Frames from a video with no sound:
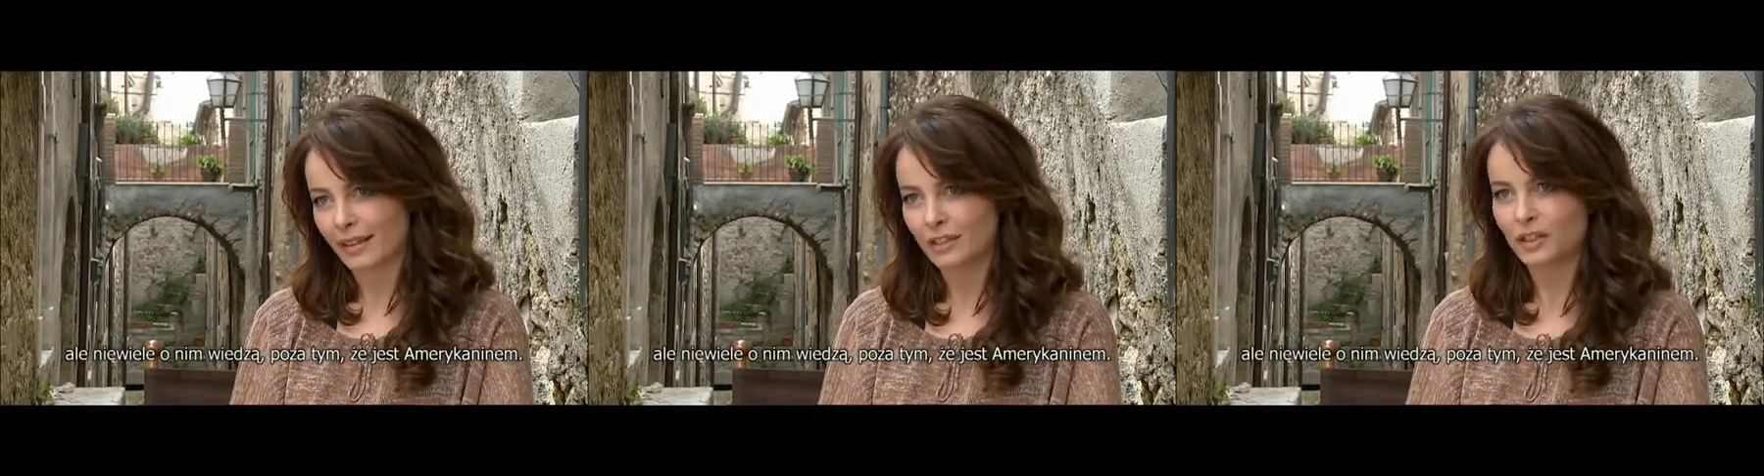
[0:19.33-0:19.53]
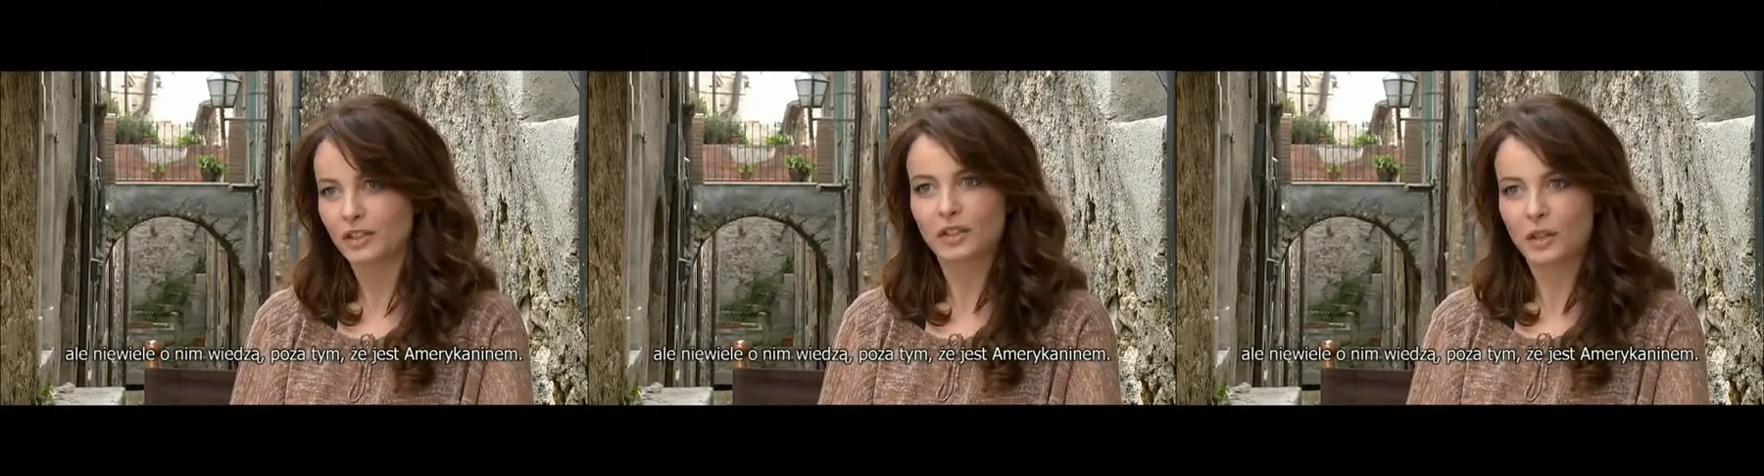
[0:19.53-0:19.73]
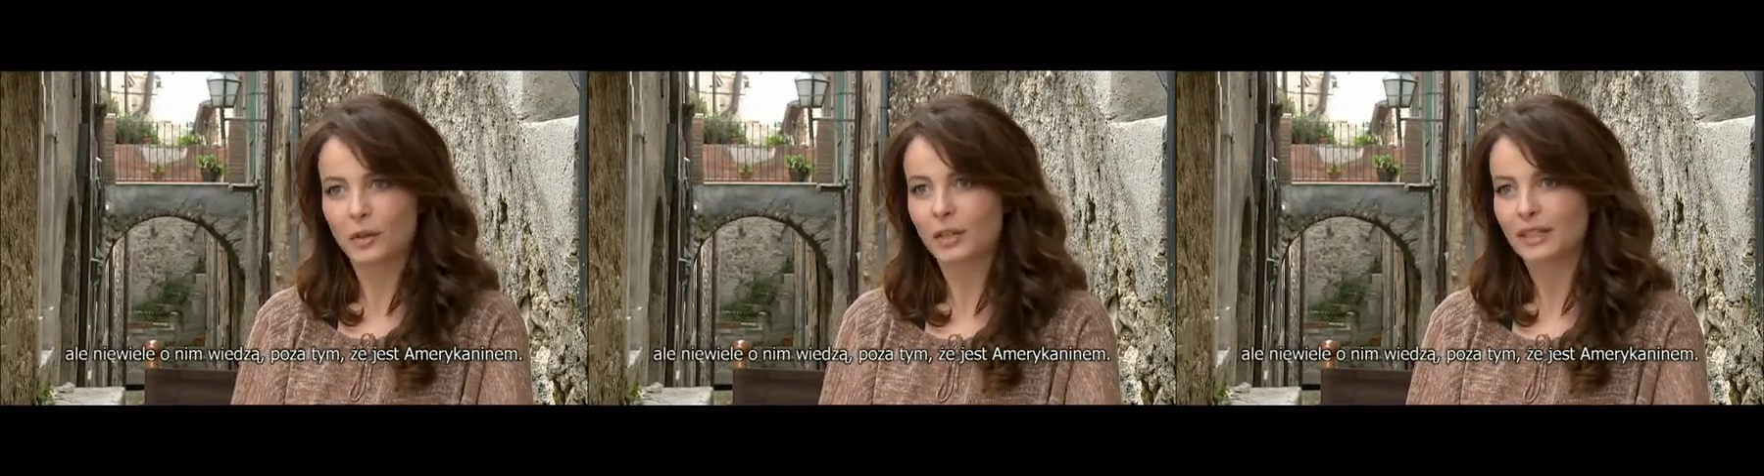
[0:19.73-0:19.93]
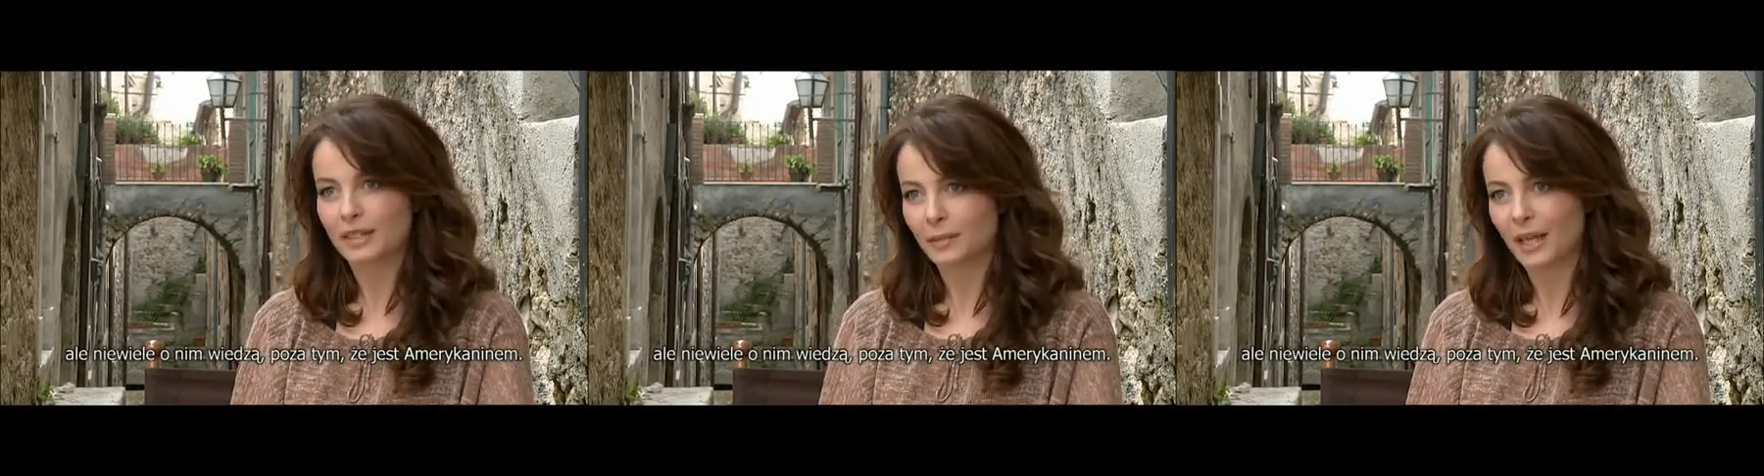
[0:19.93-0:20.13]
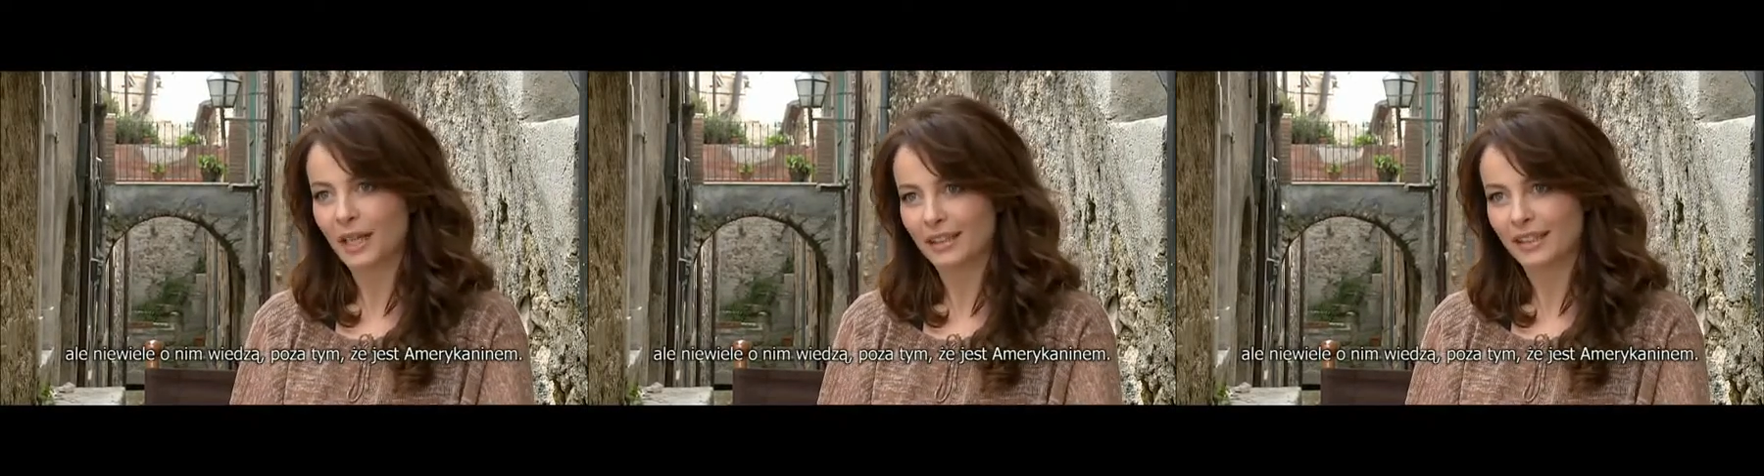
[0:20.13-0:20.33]
They just know
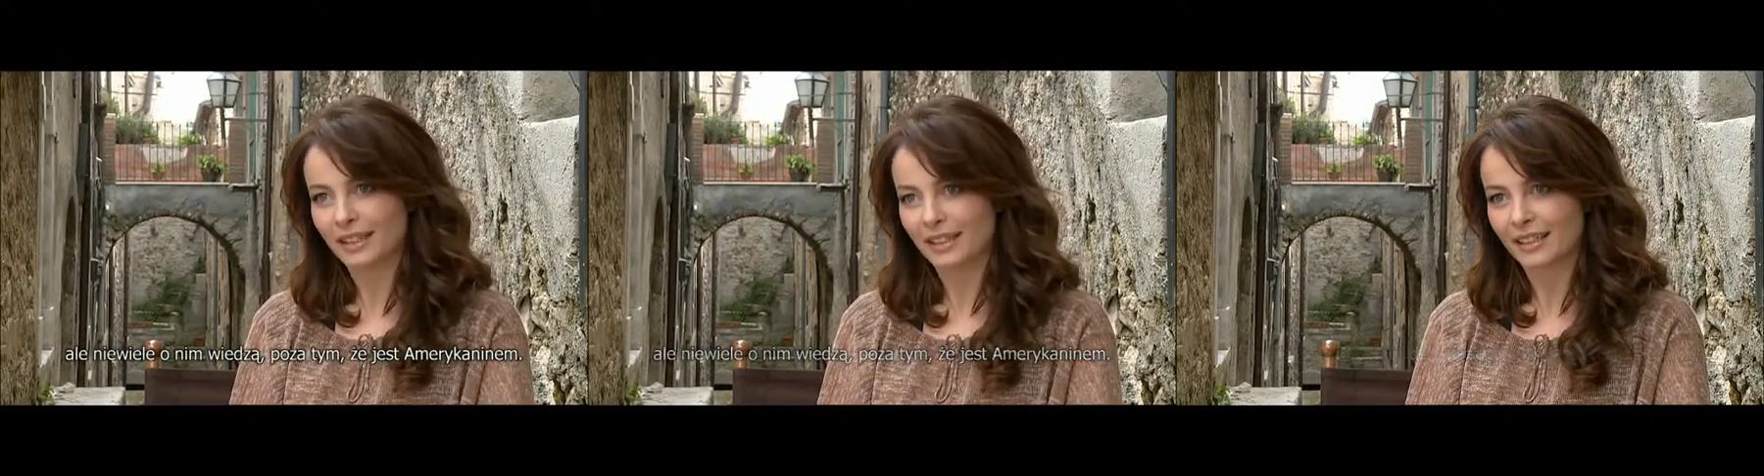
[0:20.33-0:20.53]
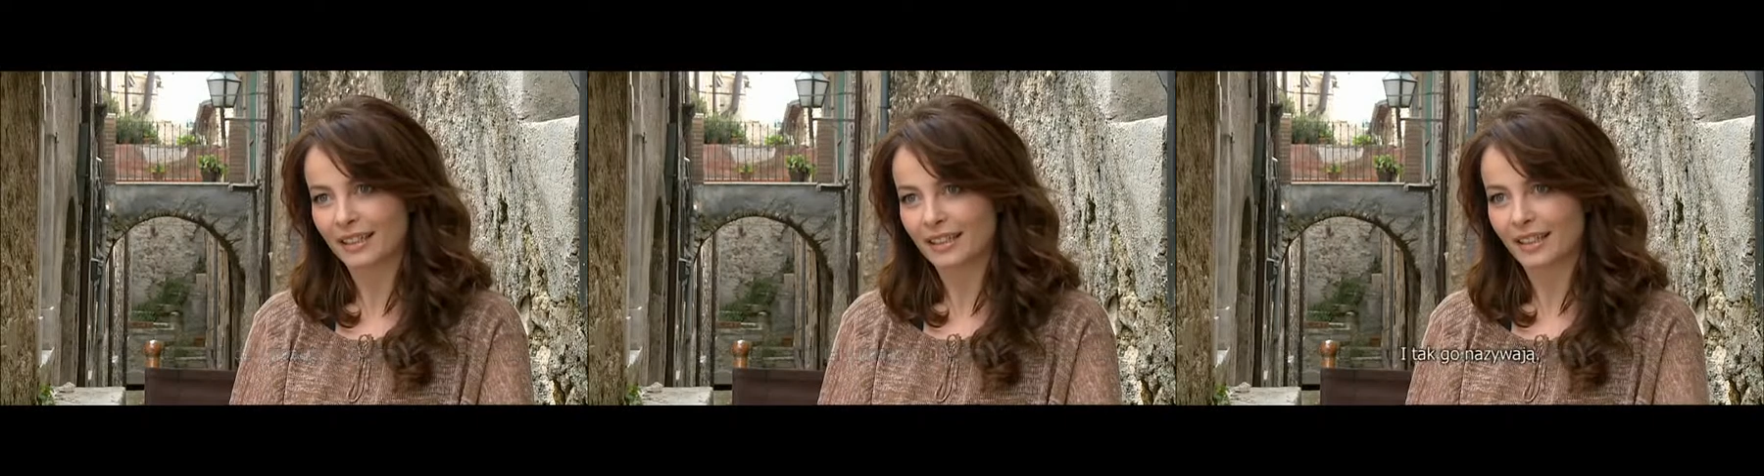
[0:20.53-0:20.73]
he's American.